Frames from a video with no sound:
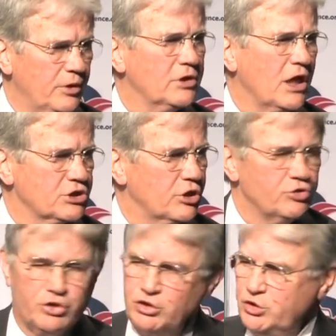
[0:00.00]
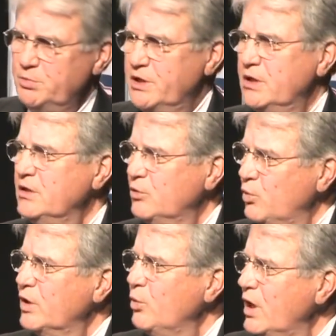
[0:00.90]
real Constitution should be
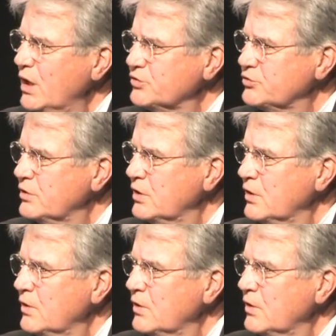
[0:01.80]
and what it was.